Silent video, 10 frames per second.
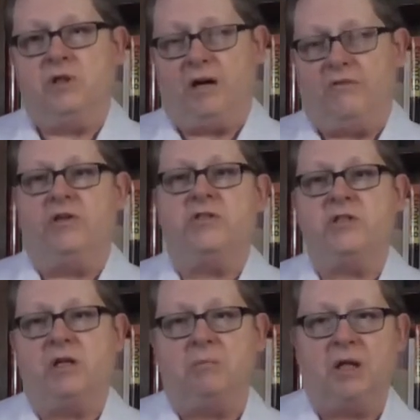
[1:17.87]

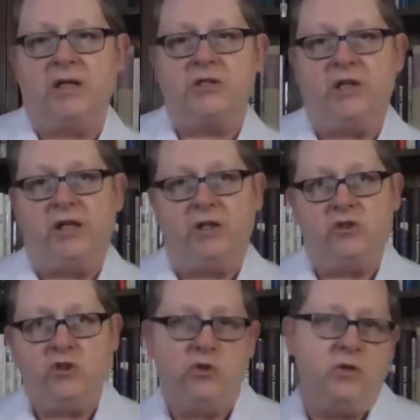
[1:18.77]
governance in a blockchain
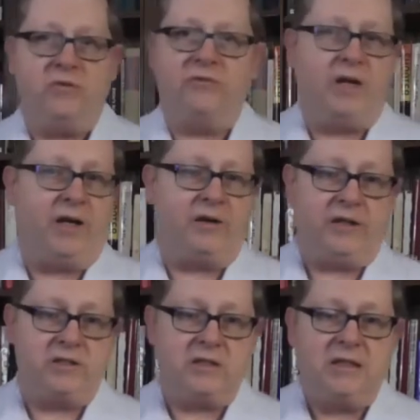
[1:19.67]
in two different
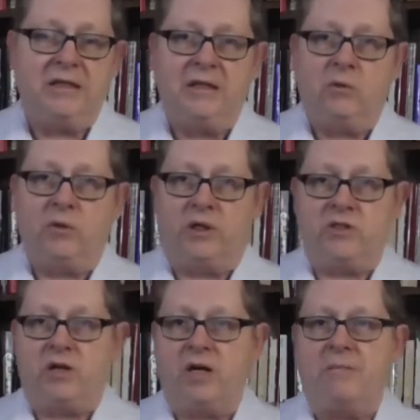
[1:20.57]
areas. We're going
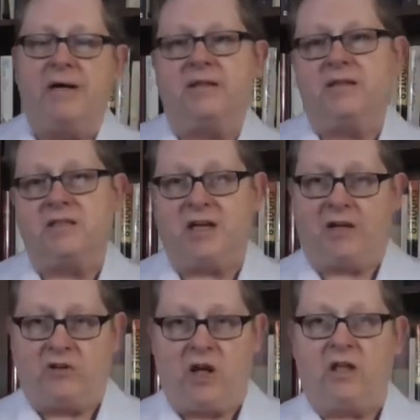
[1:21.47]
to talk about the
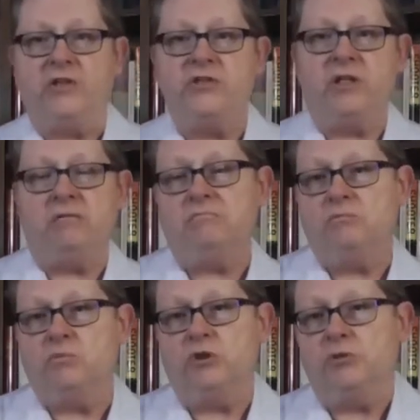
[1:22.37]
technology,
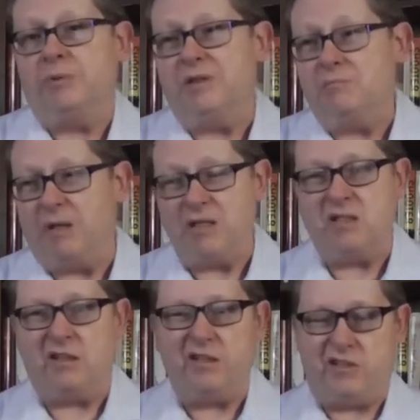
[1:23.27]
which
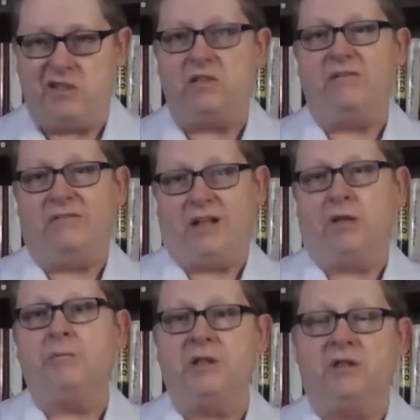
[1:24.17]
basically is the
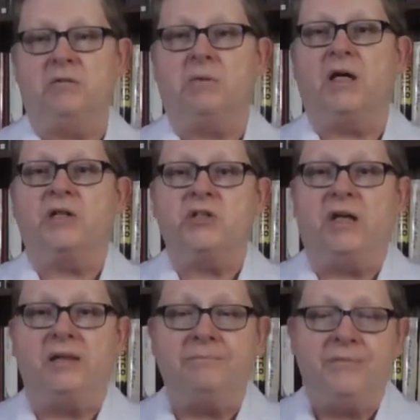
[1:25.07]
development of the
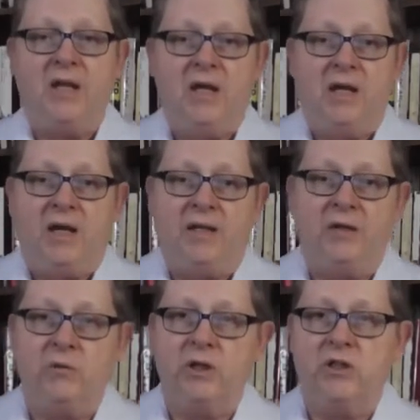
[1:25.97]
blockchain. And
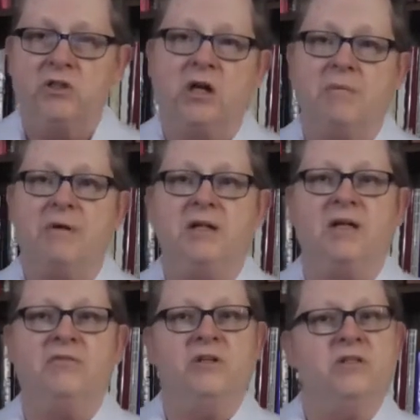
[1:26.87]
then we're going to talk about
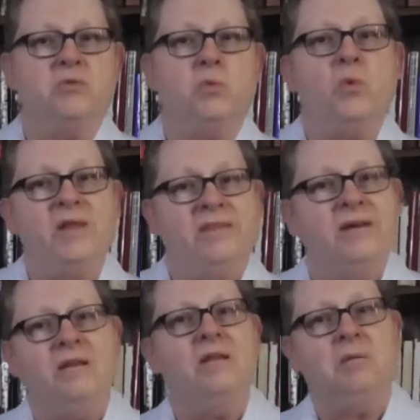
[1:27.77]
governance
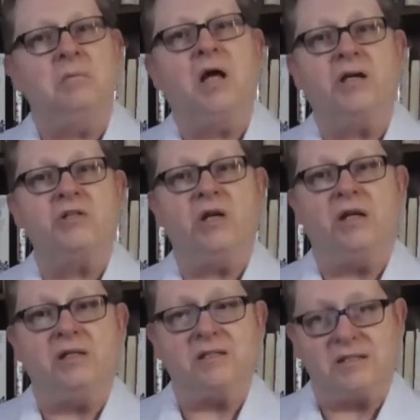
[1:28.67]
within the
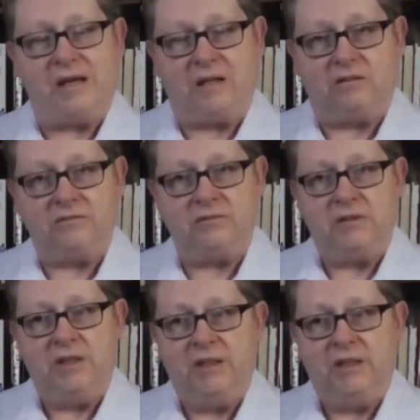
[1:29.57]
blockchain itself.